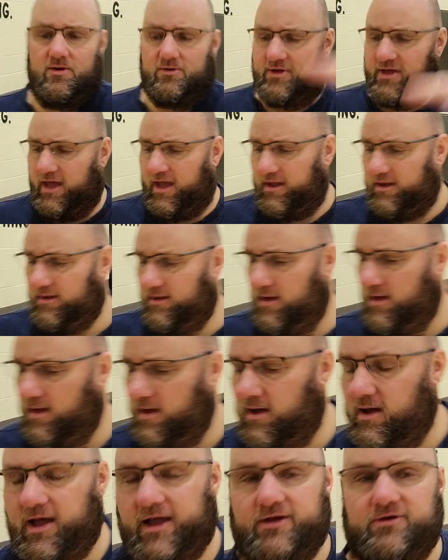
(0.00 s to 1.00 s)
Okay?
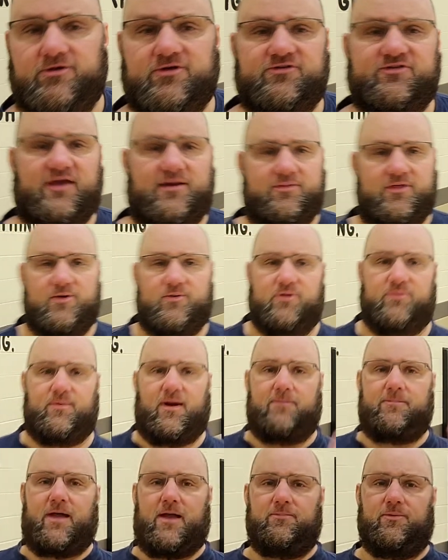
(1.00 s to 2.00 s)
And you do the same thing with
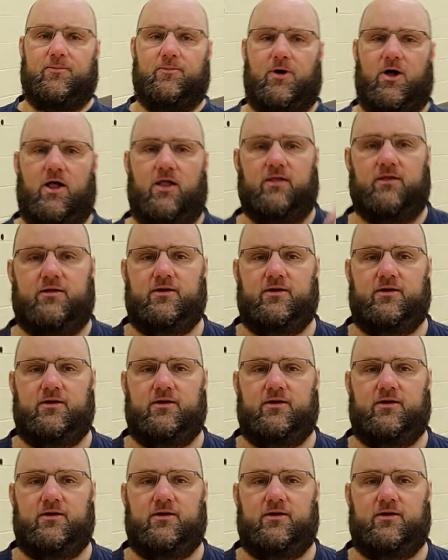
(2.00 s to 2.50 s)
my paper ball.